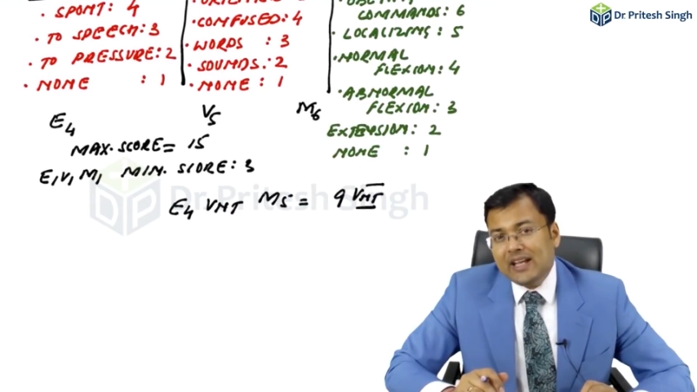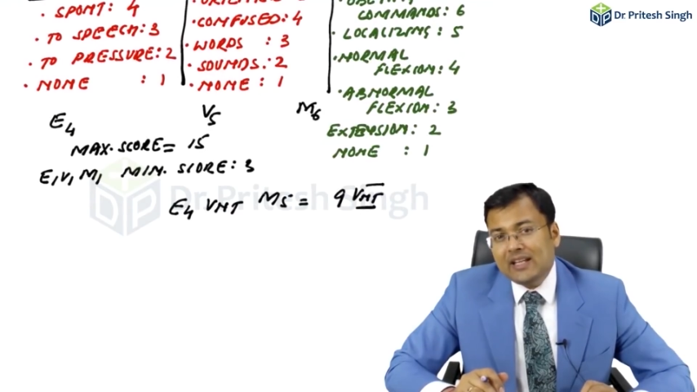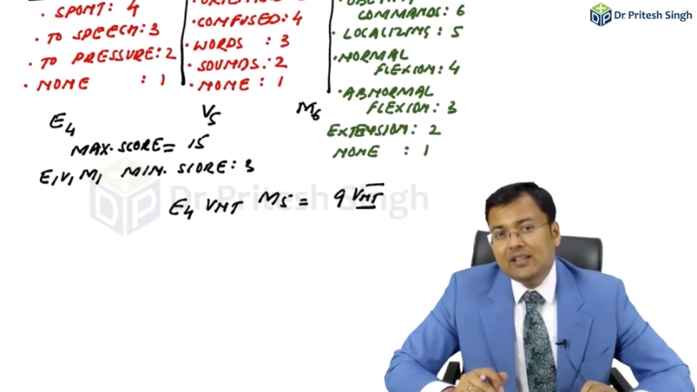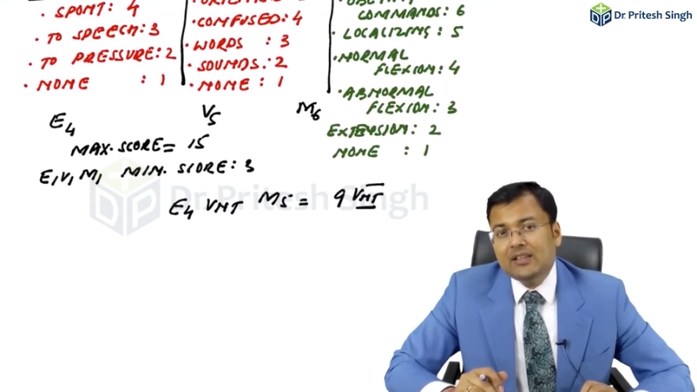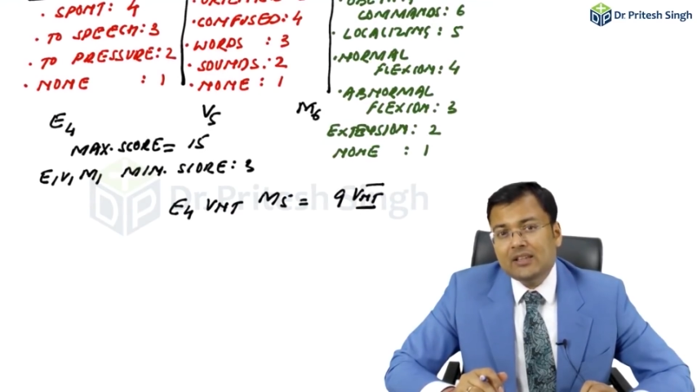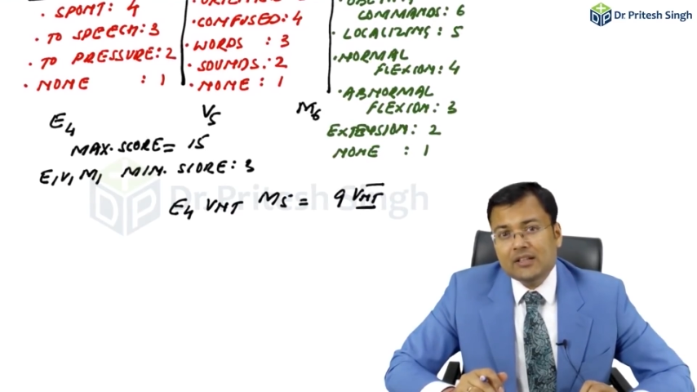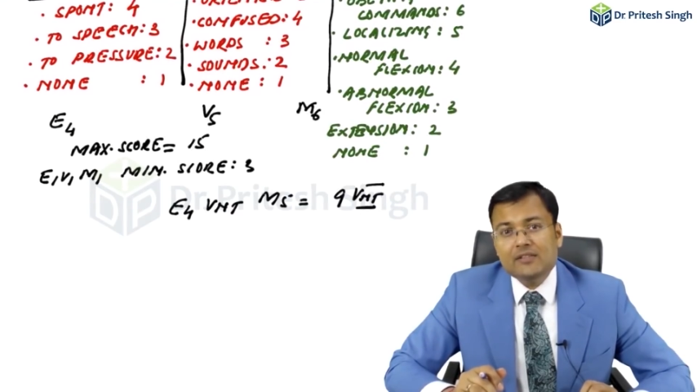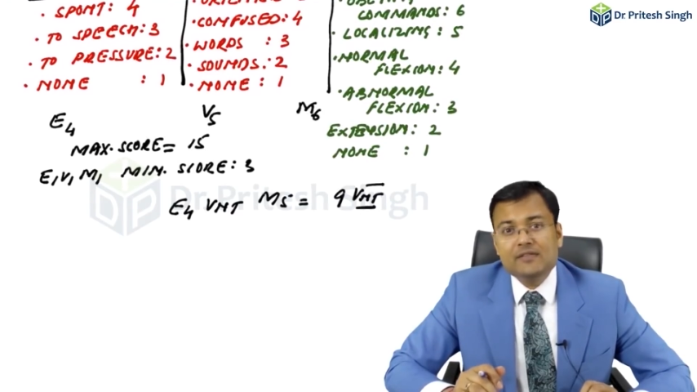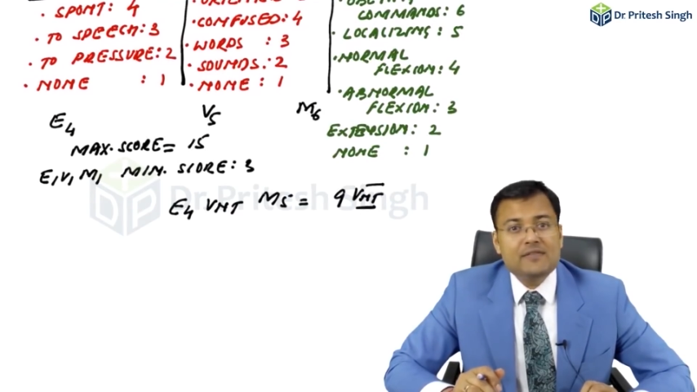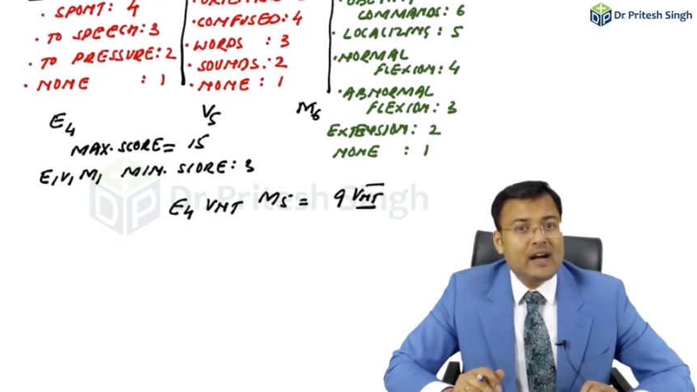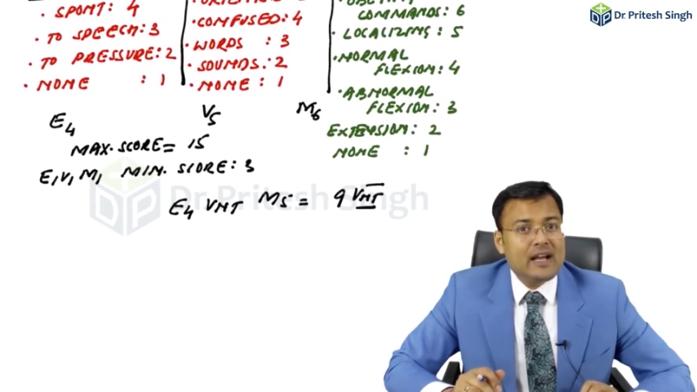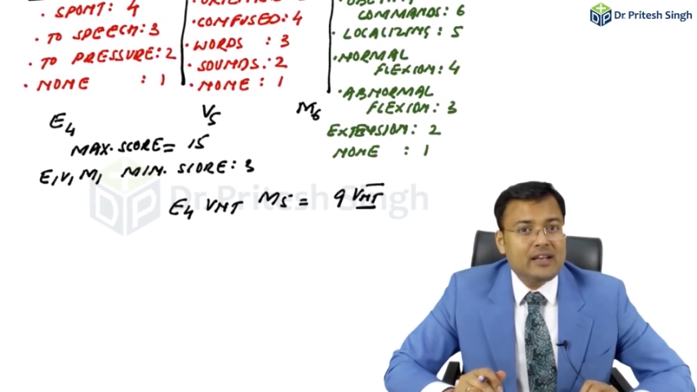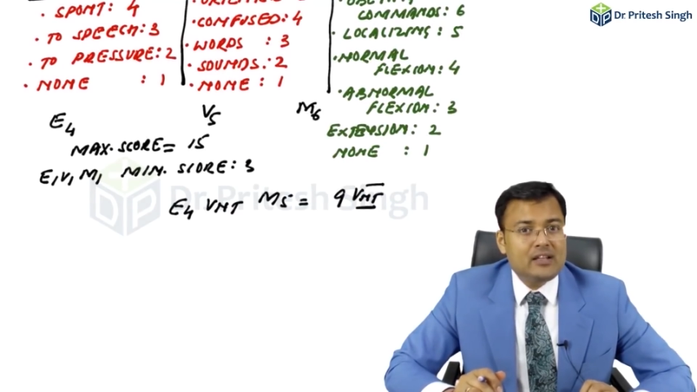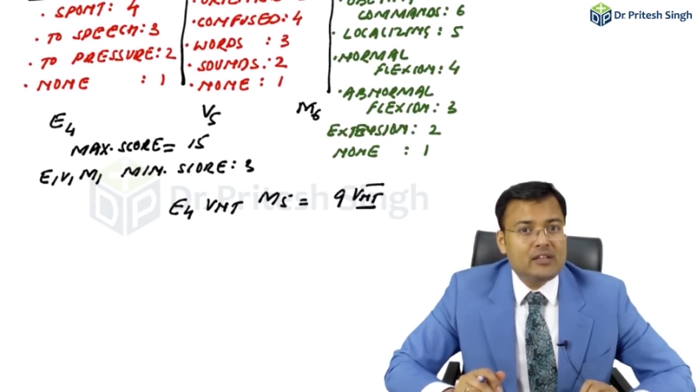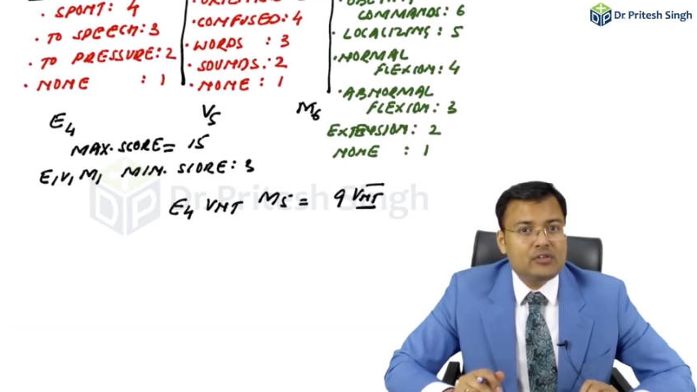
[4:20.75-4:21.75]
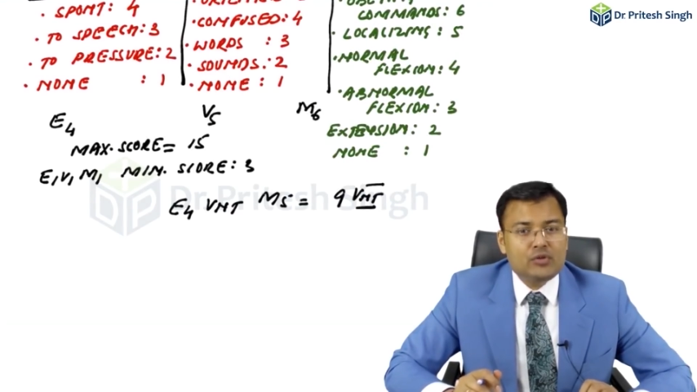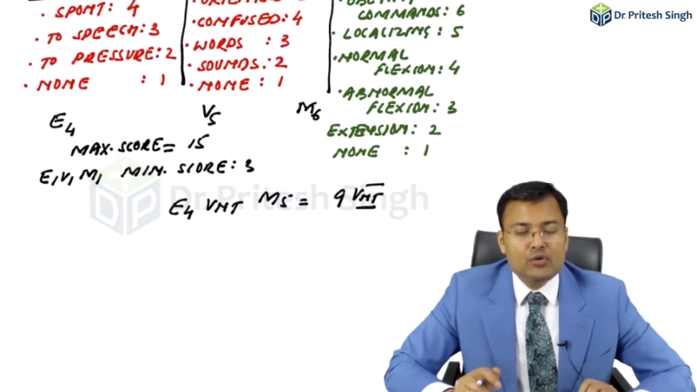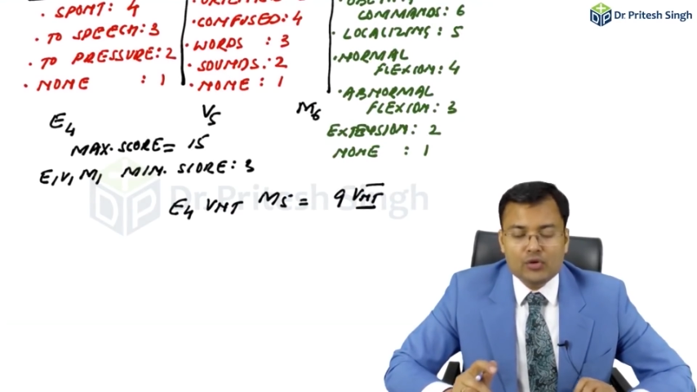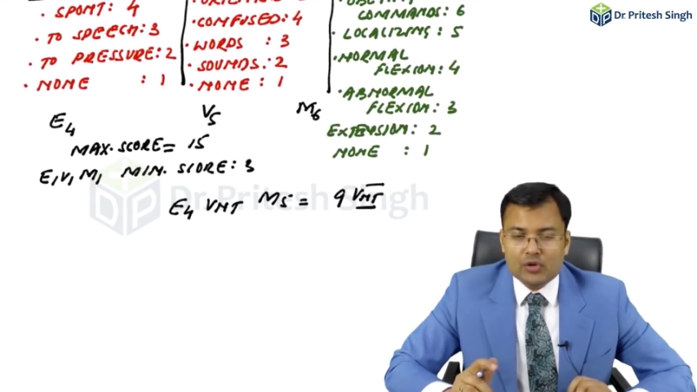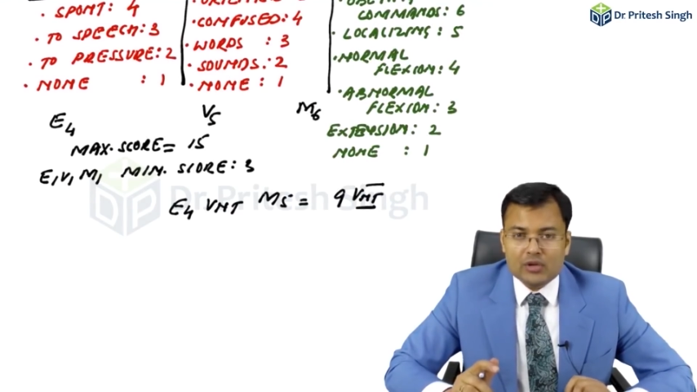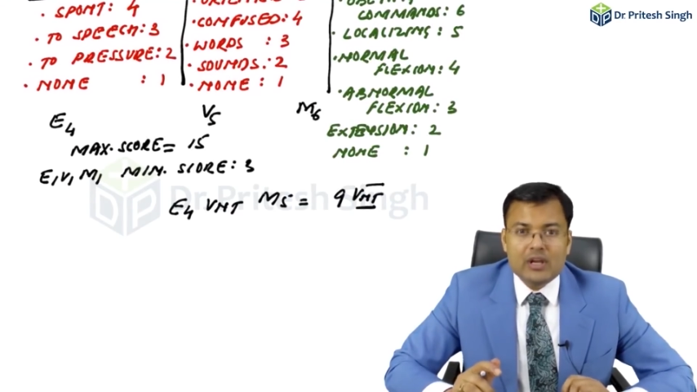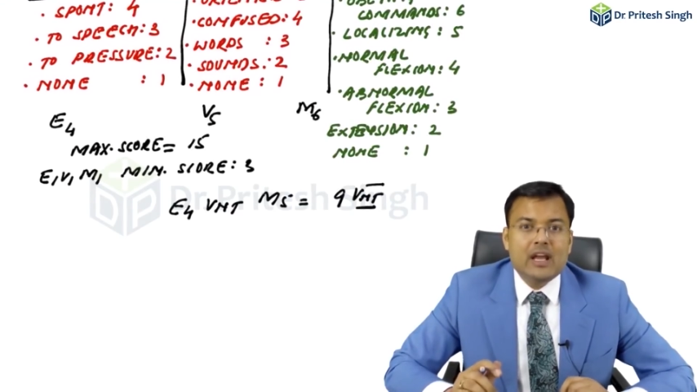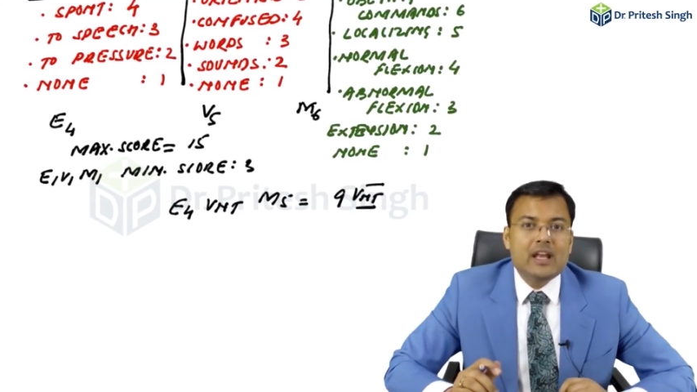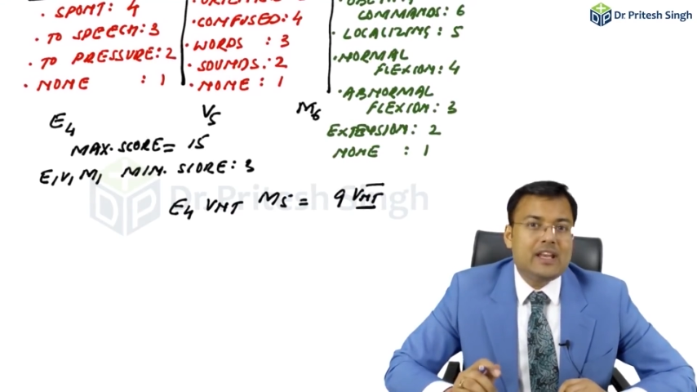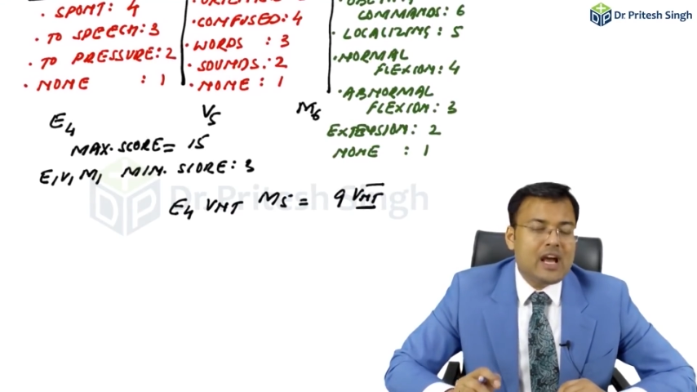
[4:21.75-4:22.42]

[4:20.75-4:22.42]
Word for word: in the final score.